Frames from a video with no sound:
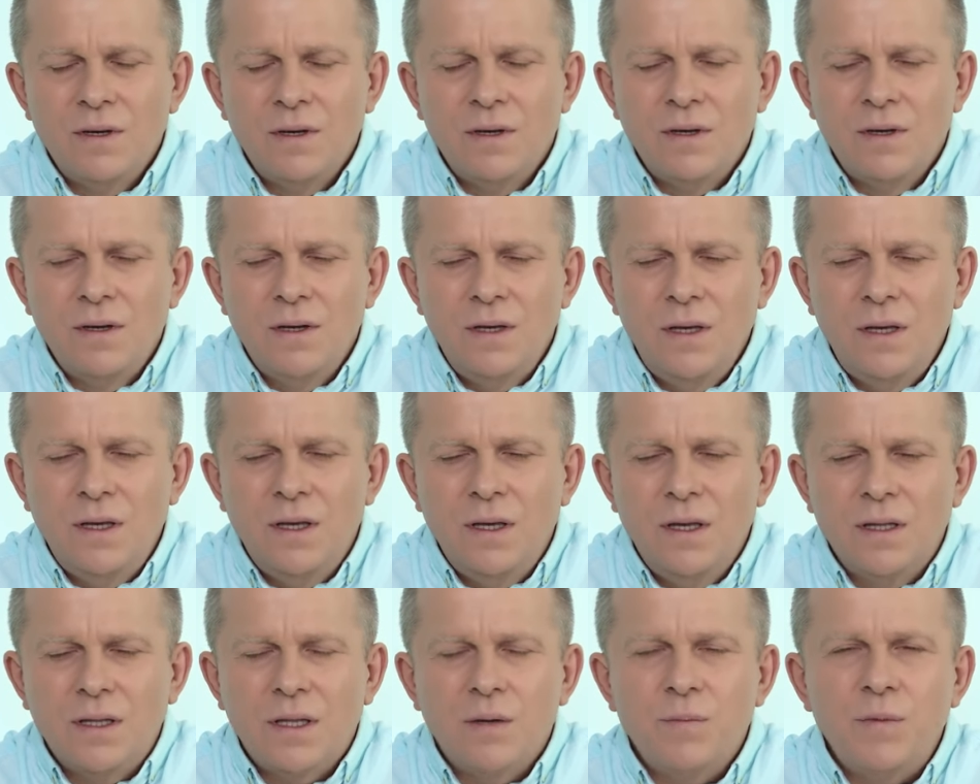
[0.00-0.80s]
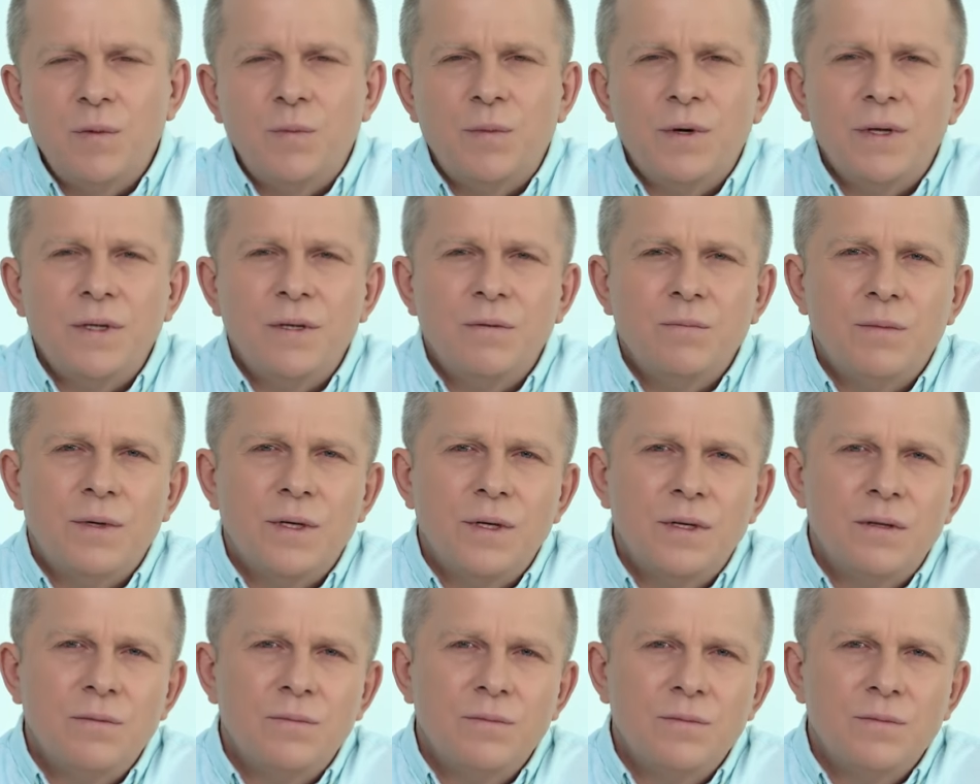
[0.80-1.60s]
And we understand it
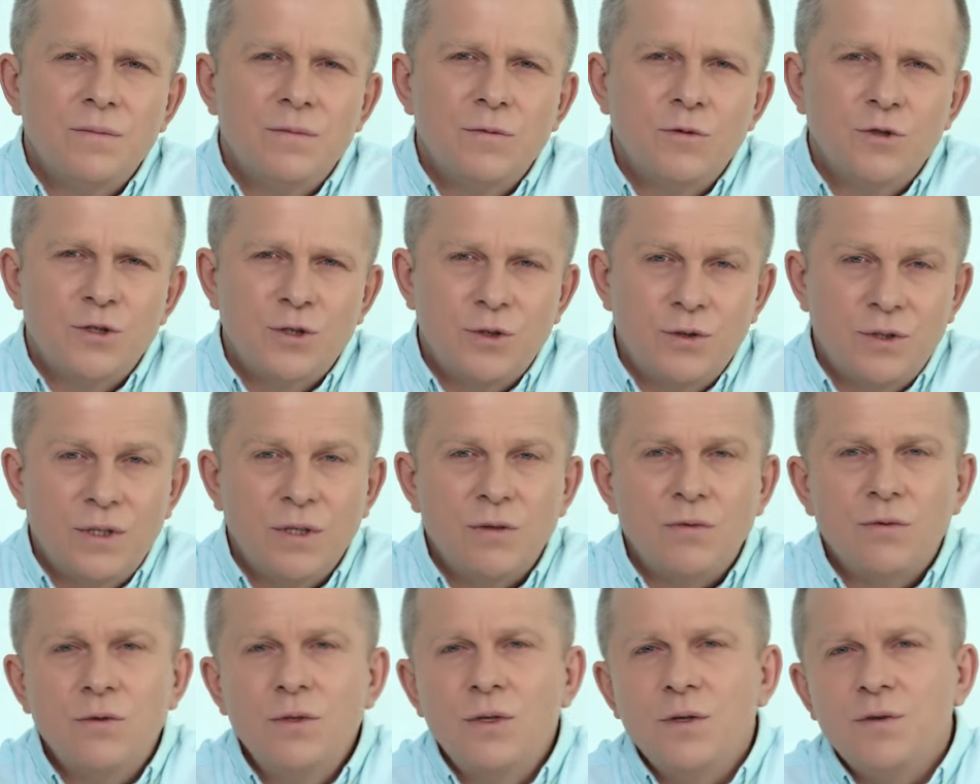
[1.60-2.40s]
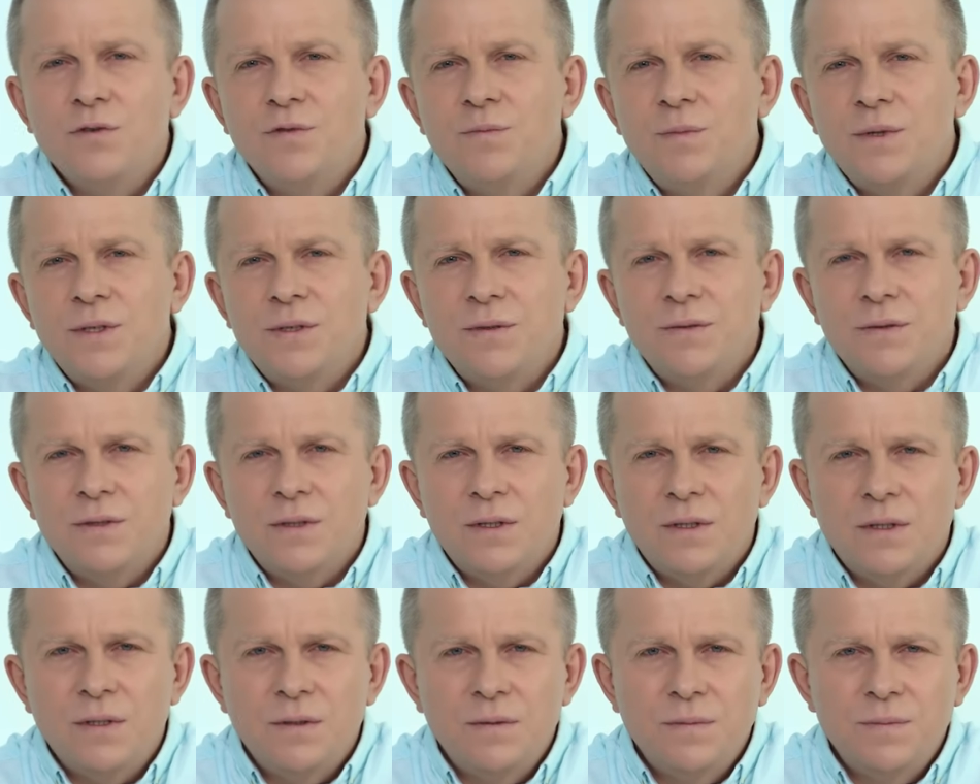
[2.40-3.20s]
too, that this is happening for
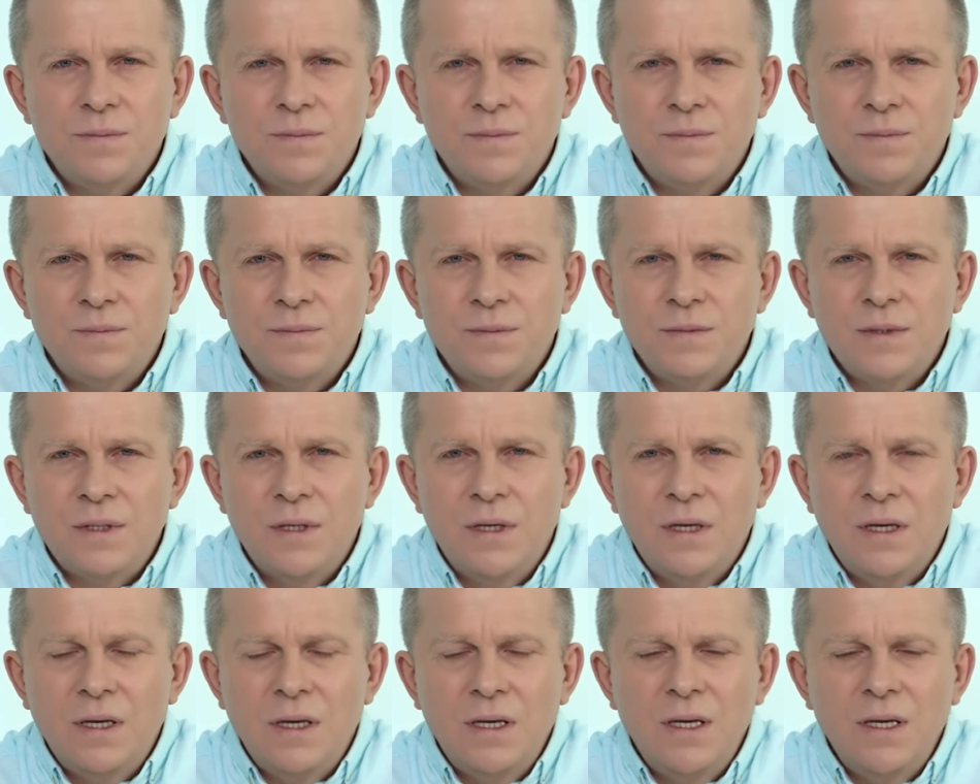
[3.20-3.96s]
the first time,